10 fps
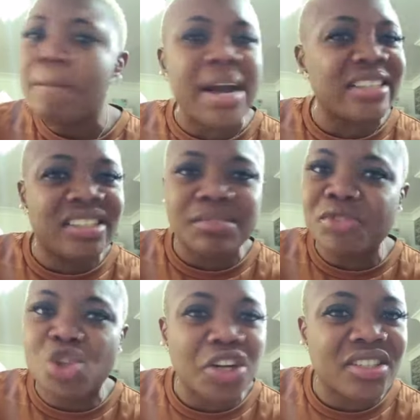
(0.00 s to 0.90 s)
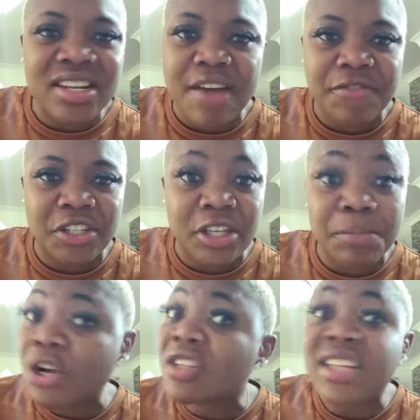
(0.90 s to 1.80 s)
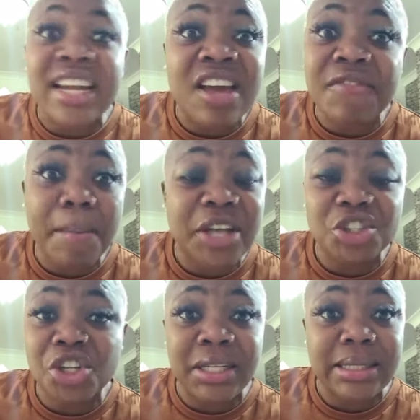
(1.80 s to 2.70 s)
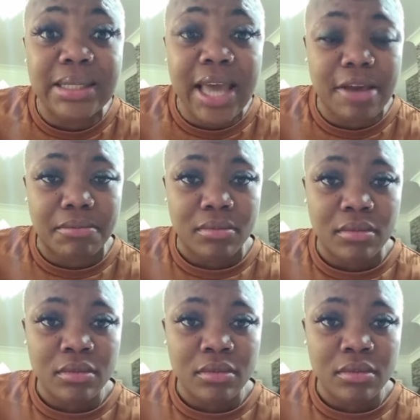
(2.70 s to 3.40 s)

My daughter never did because I never mentioned his name.